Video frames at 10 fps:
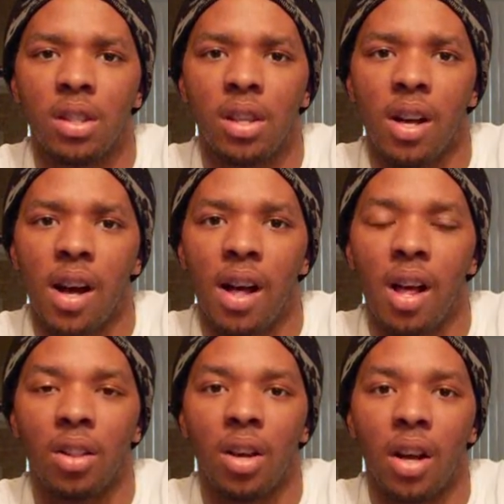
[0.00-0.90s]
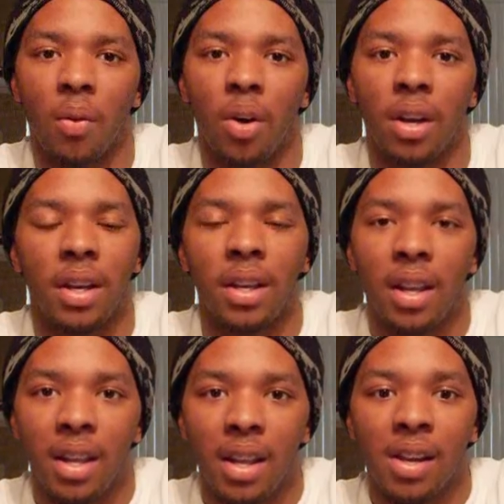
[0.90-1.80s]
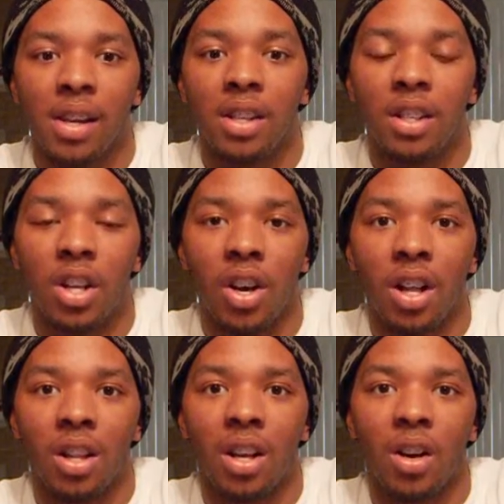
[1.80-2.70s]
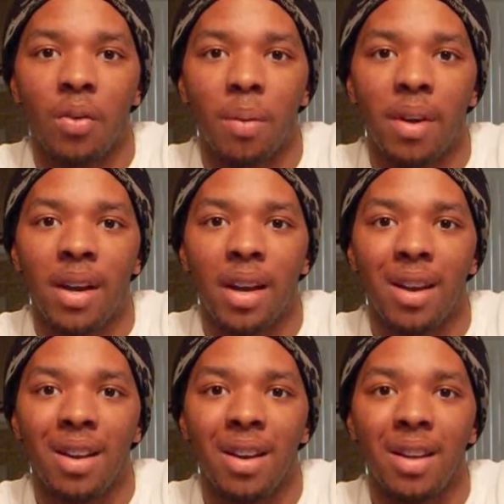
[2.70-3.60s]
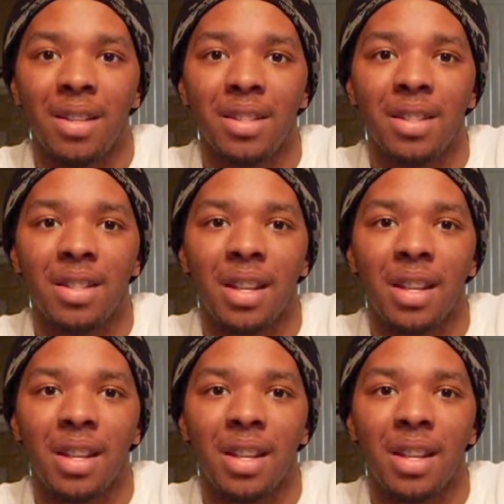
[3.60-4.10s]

to how long I want it. You know how long I want my hair, you guys?